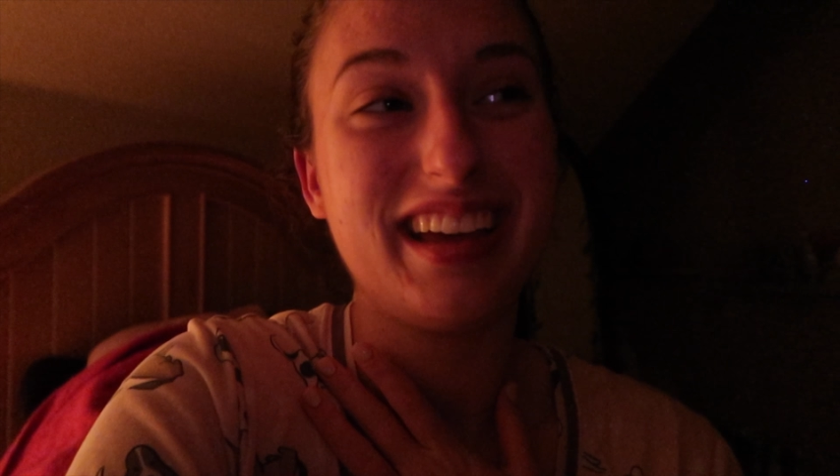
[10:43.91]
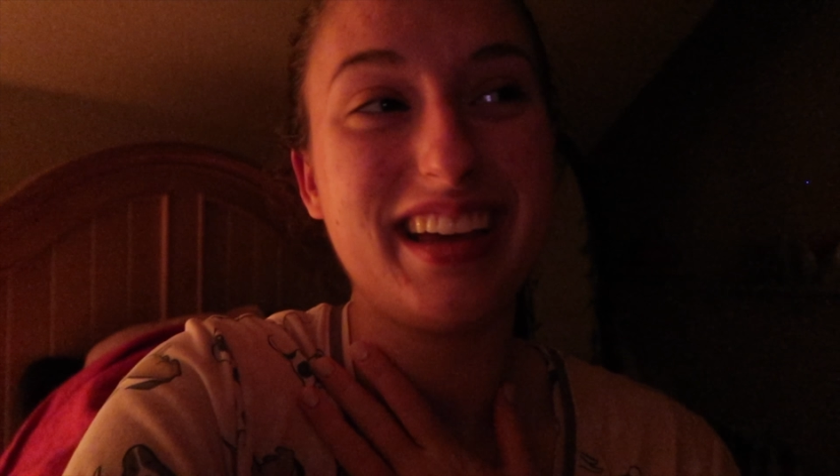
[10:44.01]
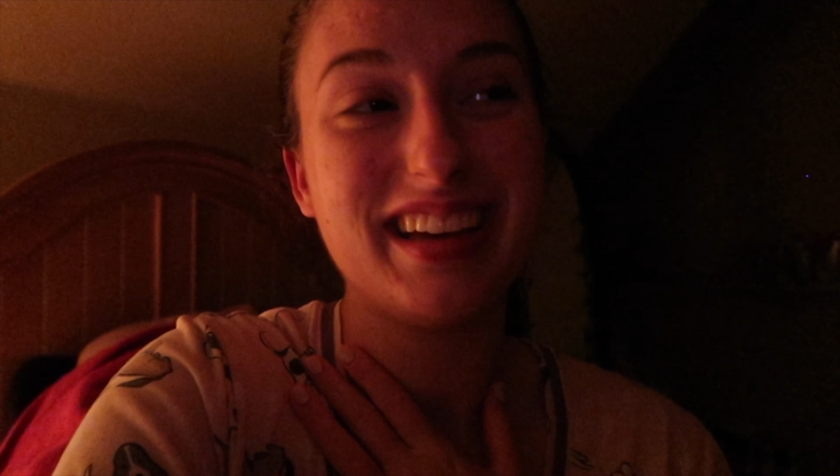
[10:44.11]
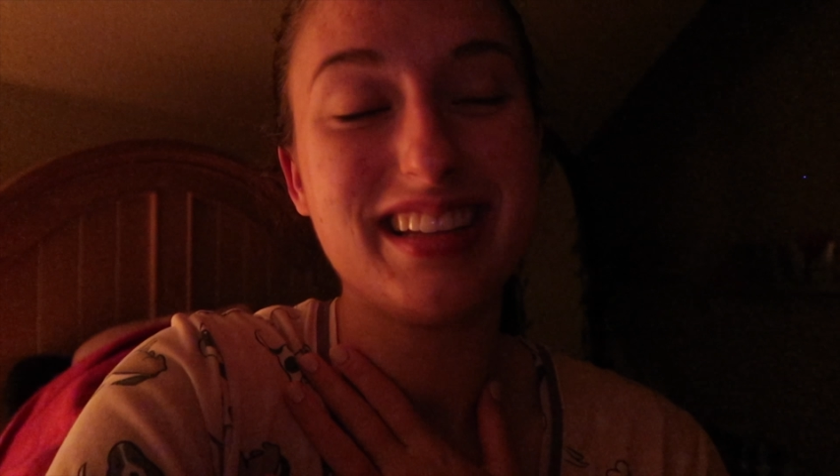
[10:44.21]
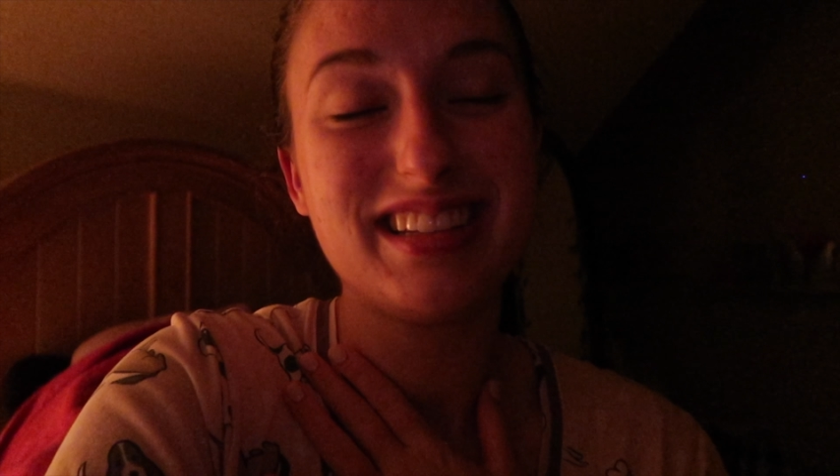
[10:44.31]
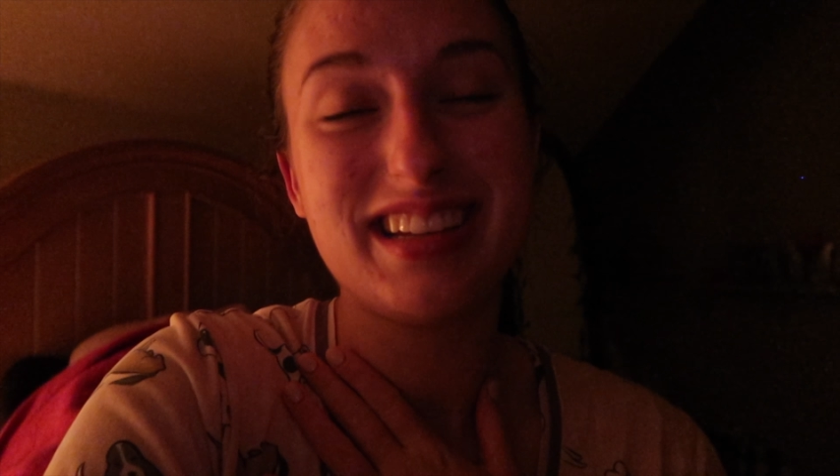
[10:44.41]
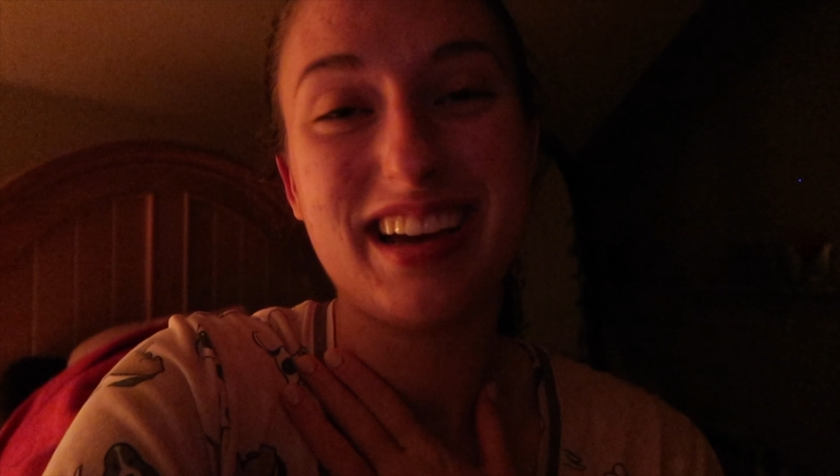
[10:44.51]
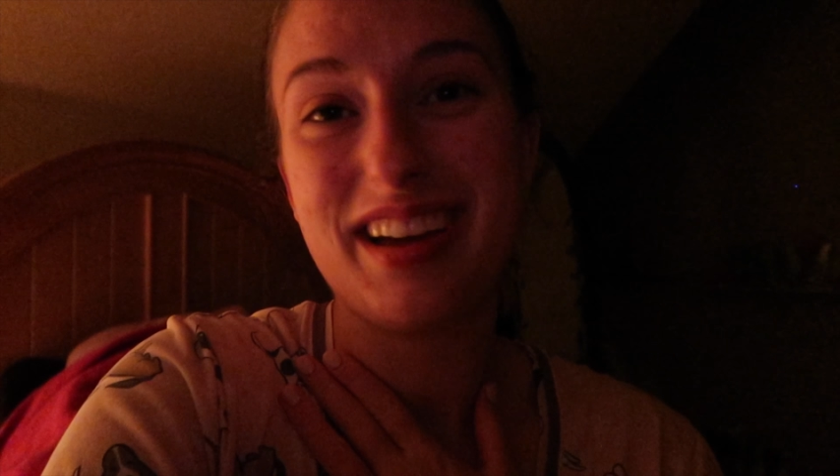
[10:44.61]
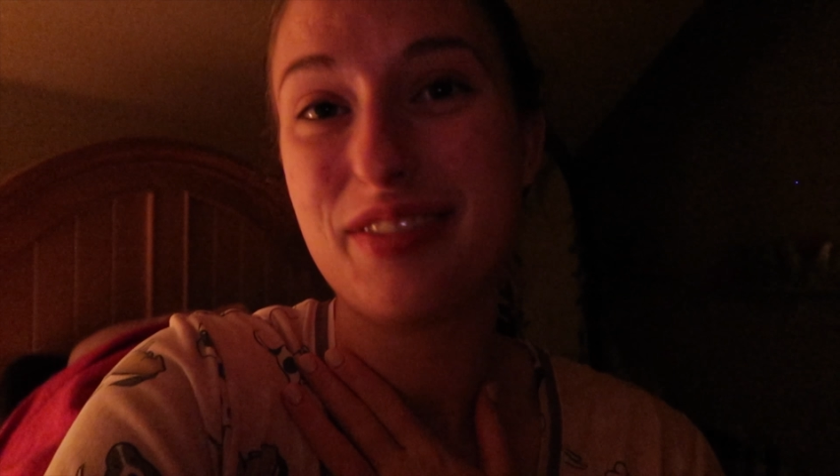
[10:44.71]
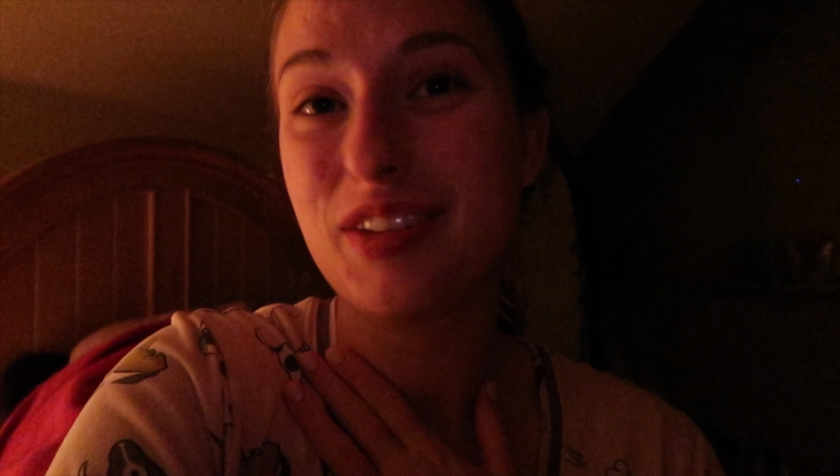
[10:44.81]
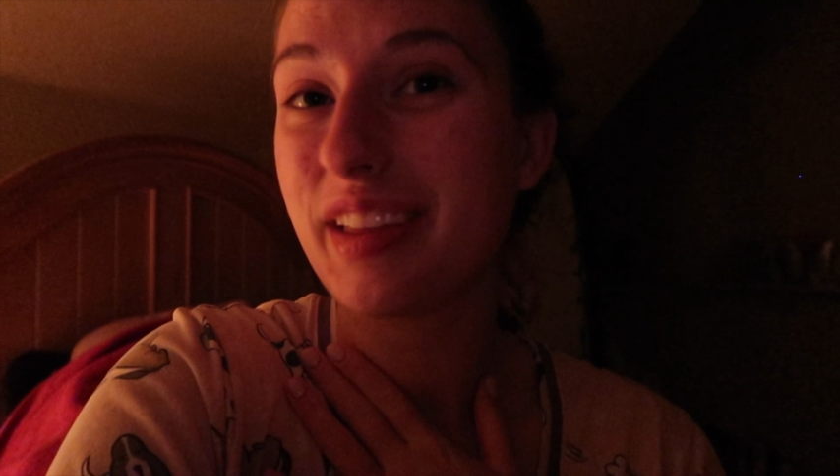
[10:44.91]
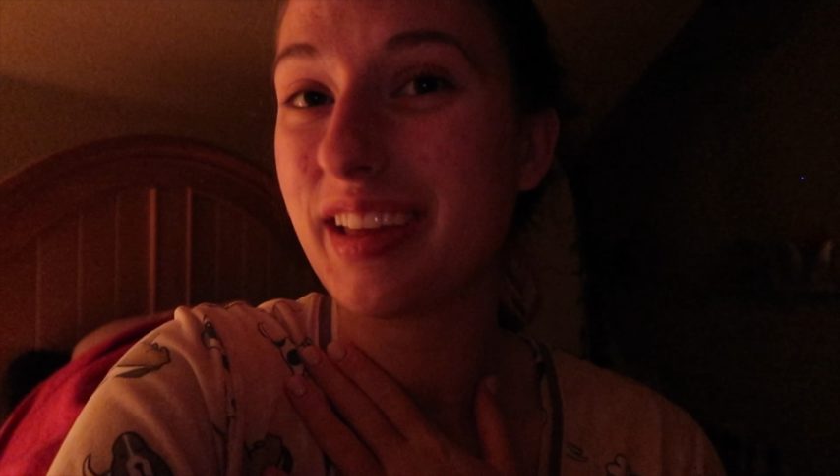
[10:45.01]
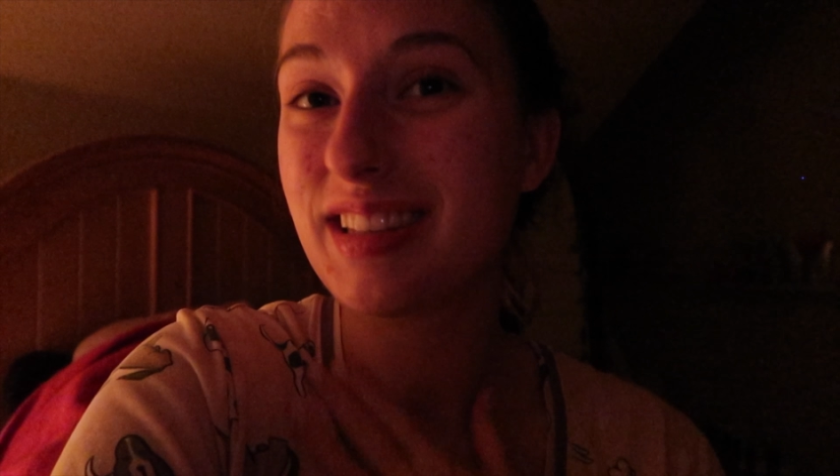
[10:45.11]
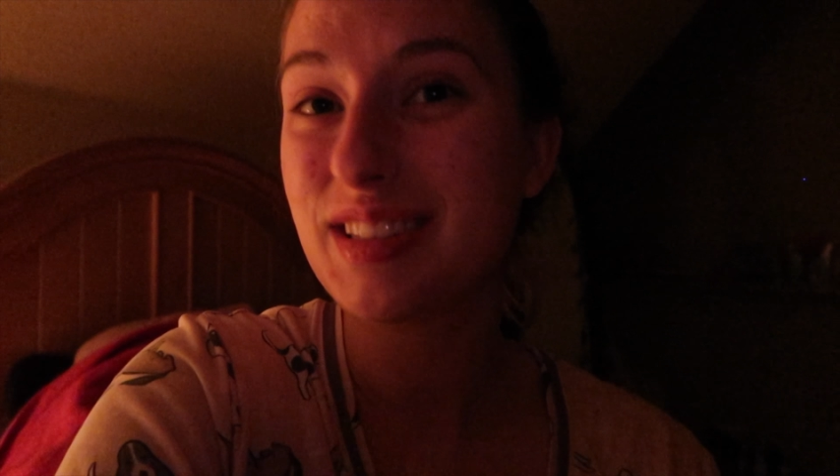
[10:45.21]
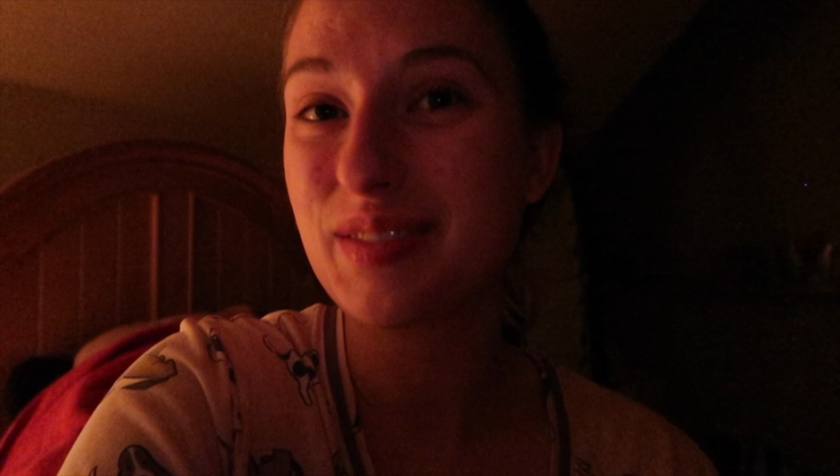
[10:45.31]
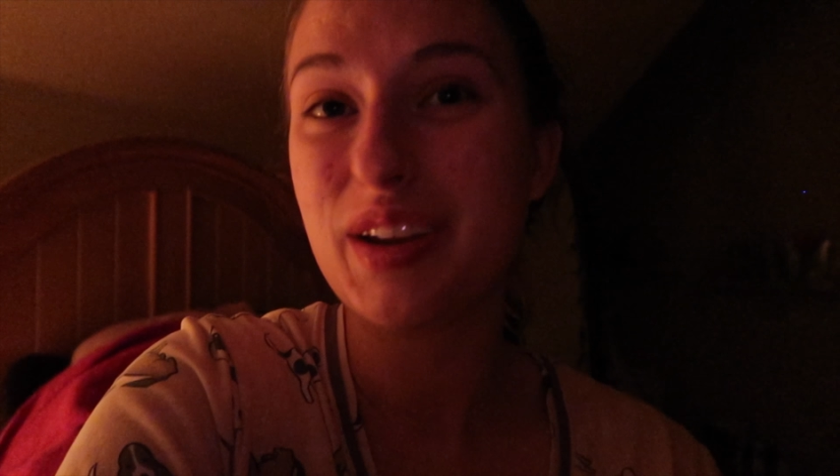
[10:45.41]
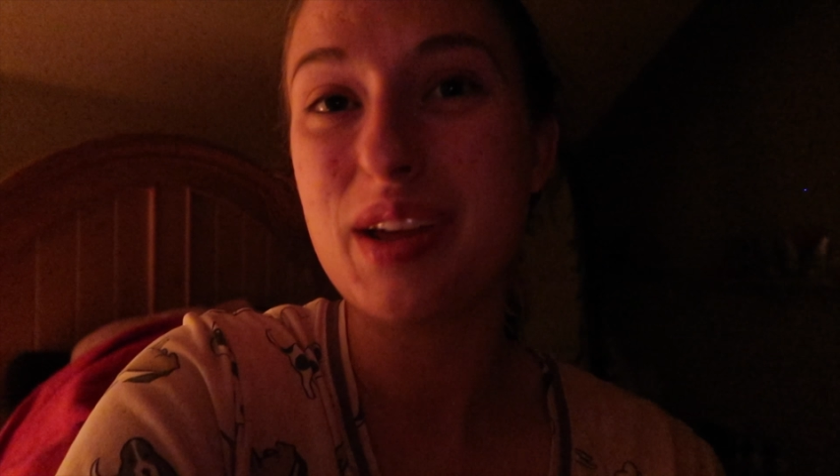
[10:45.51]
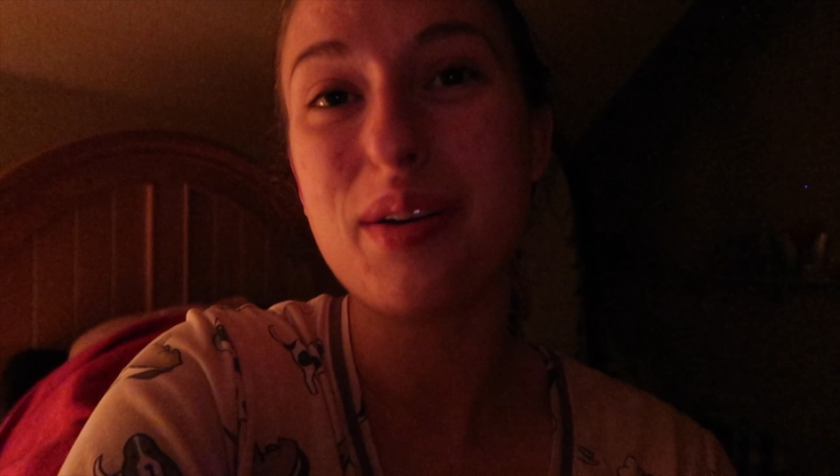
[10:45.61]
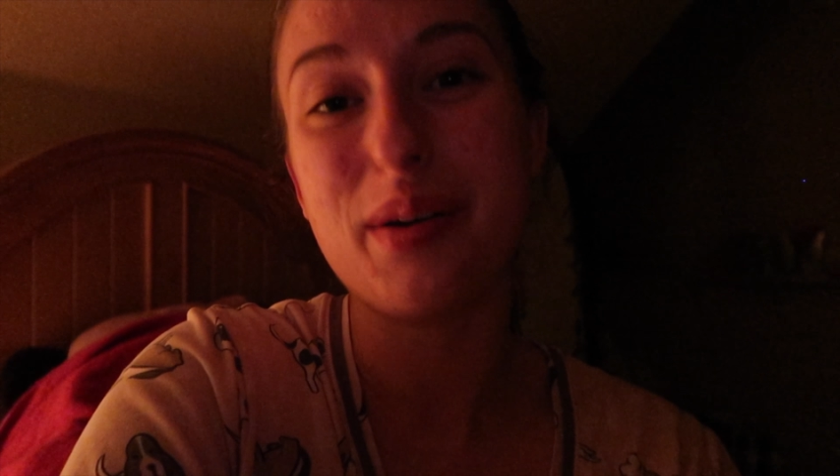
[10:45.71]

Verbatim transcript: and if you like this video,